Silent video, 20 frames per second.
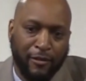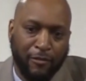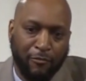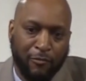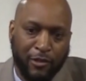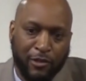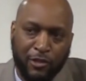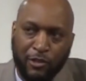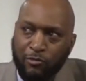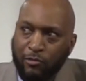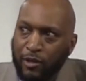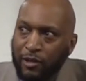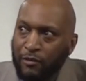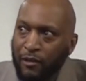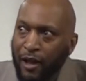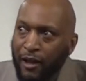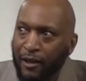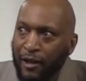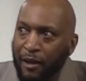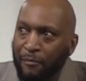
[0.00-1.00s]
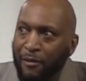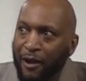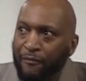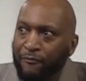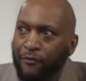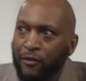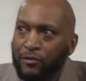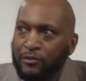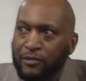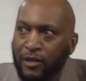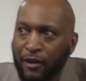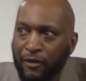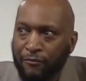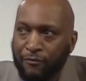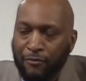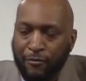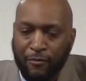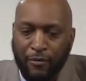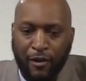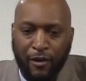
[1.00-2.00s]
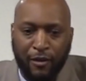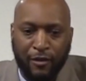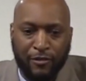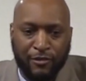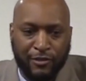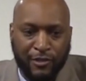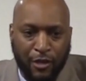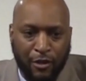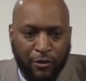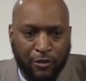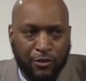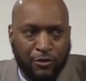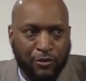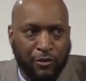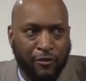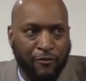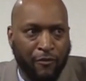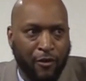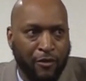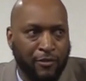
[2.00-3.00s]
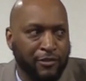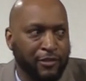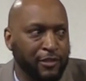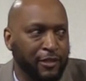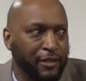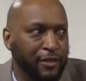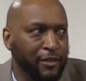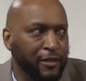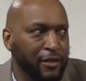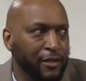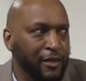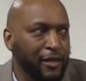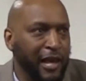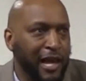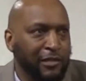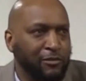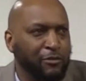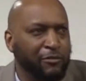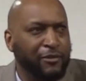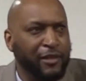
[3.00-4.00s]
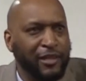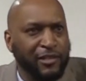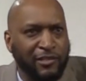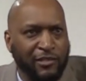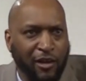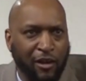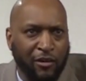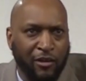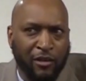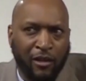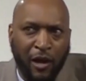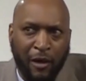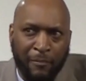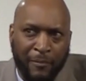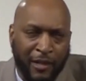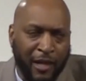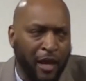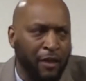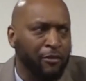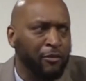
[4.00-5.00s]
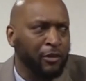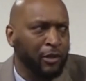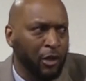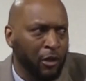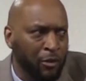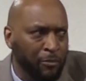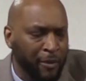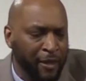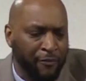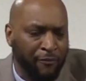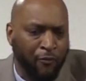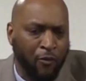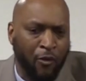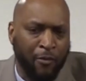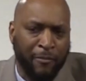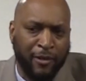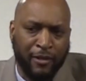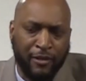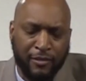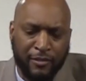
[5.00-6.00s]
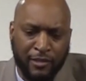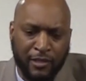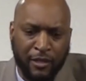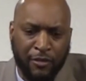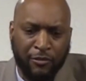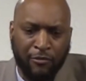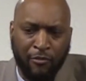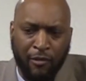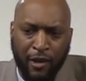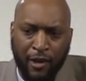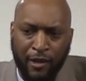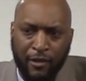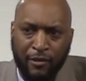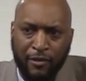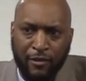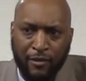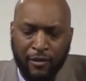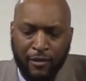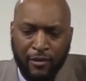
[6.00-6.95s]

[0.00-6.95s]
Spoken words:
which is when I got my first letter from Syracuse University, that's when things started to come together a little bit for me in 10th grade.